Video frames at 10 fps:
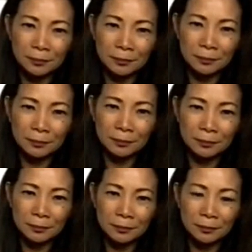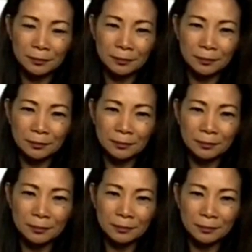
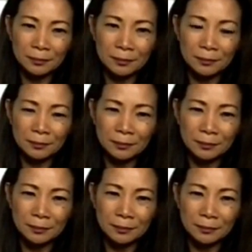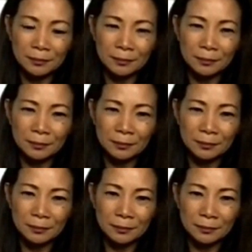
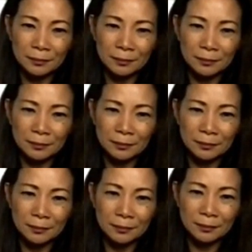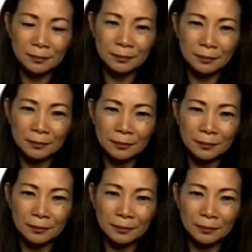(not speaking)